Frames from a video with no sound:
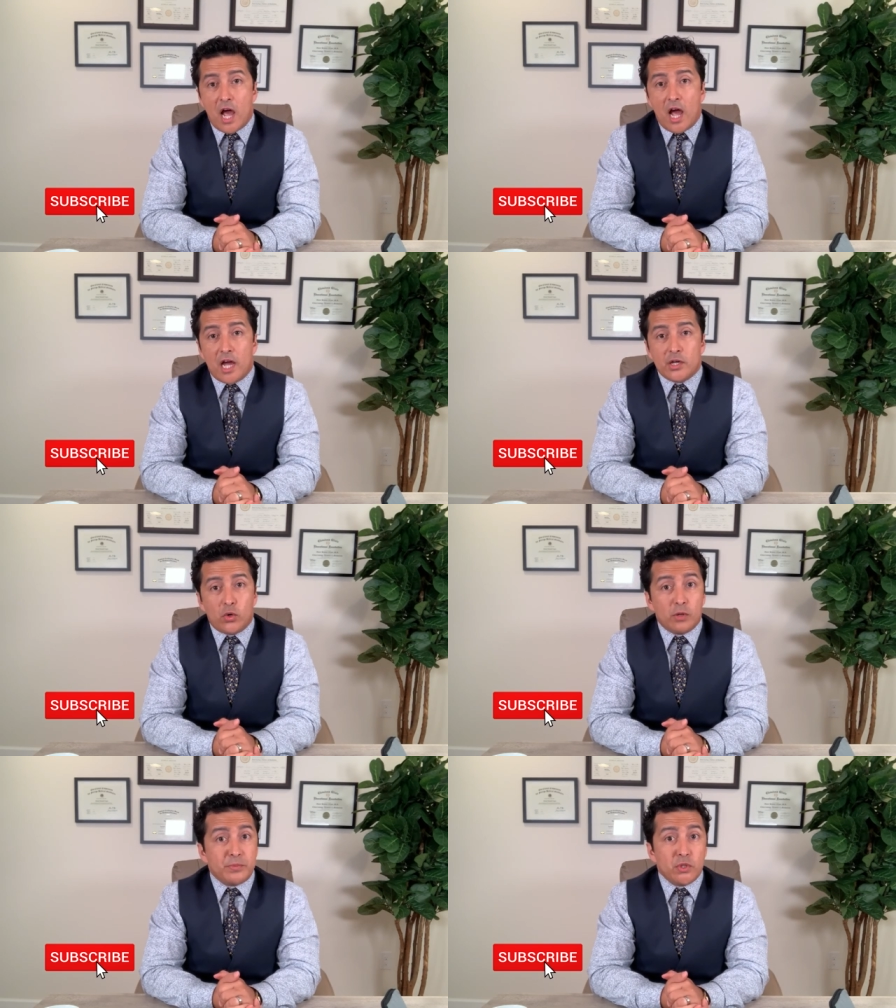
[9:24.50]
I
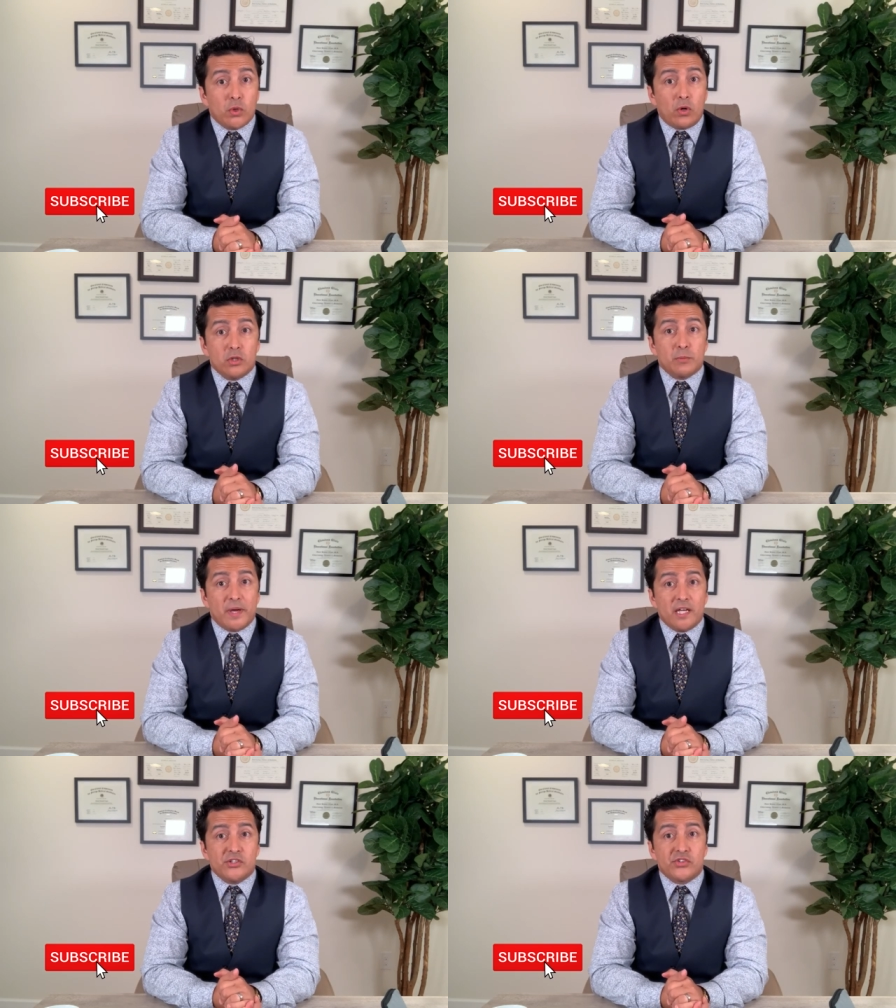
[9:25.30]
hope you all the
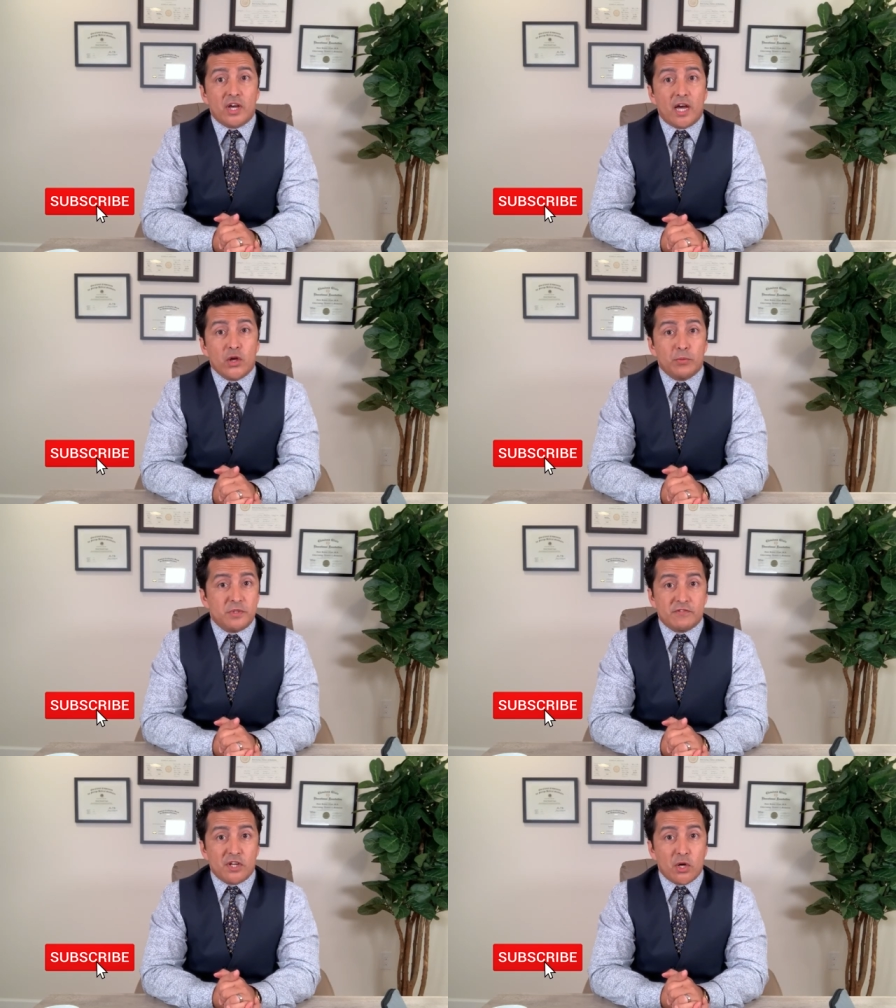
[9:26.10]
best. I hope
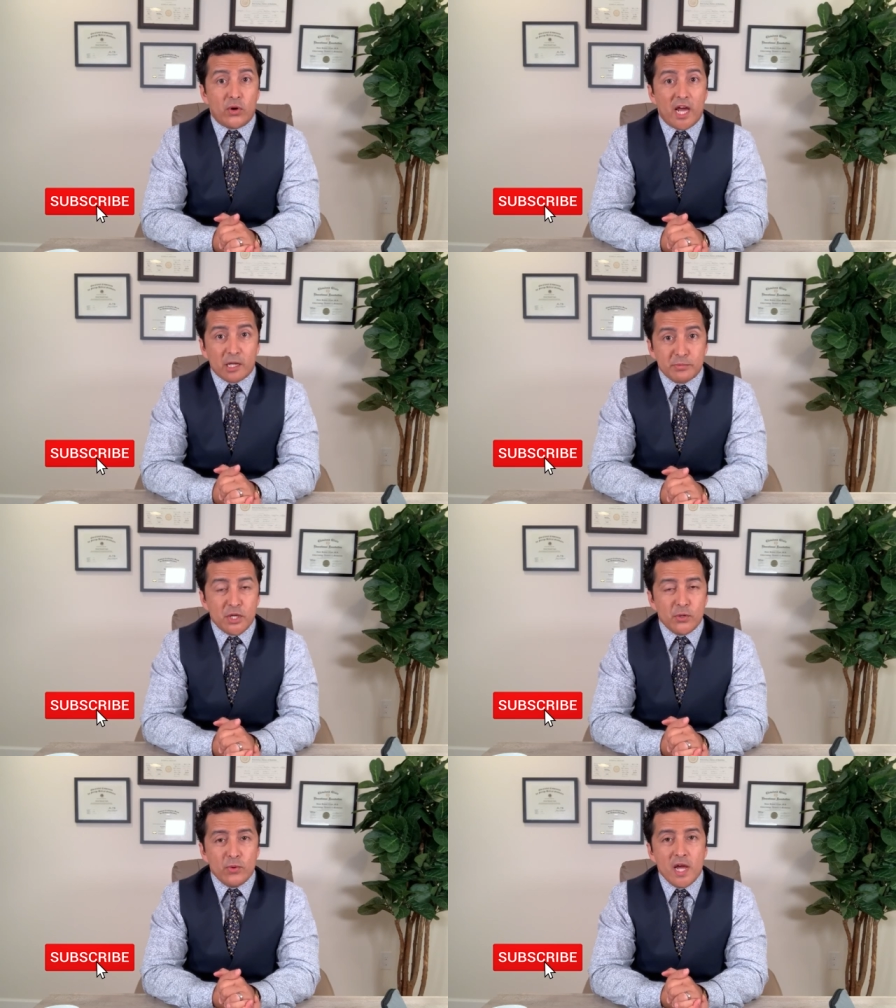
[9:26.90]
this video helped
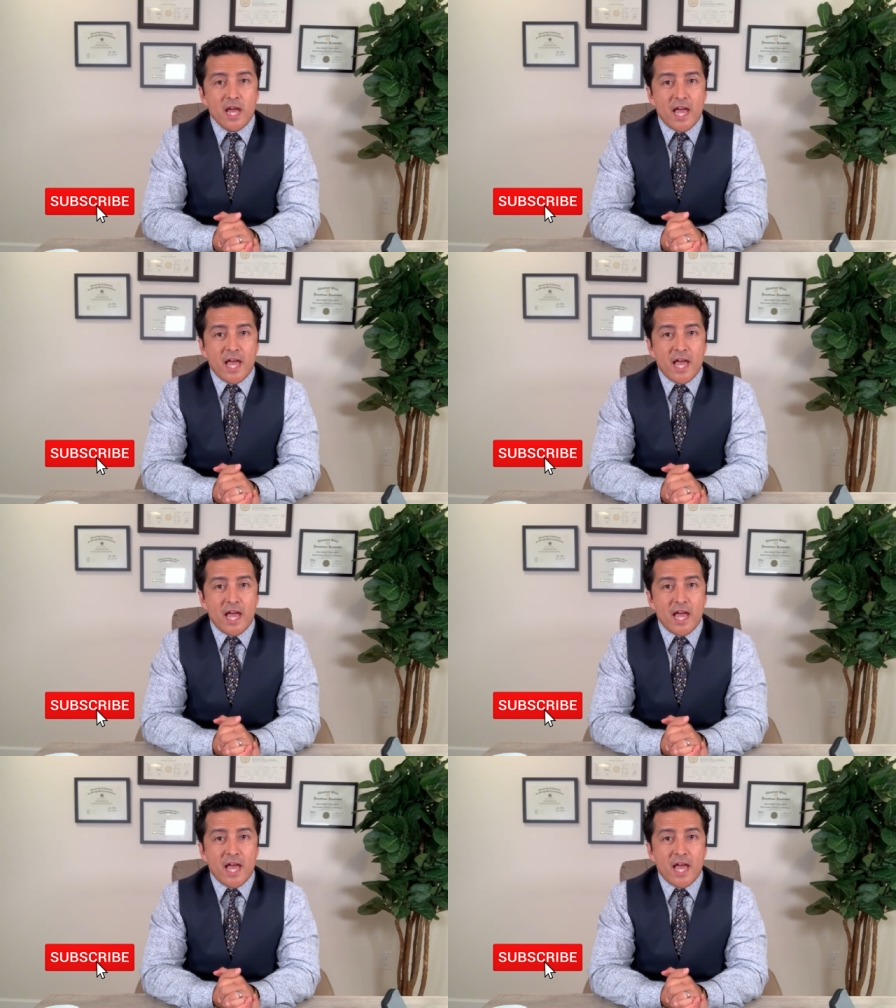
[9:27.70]
you.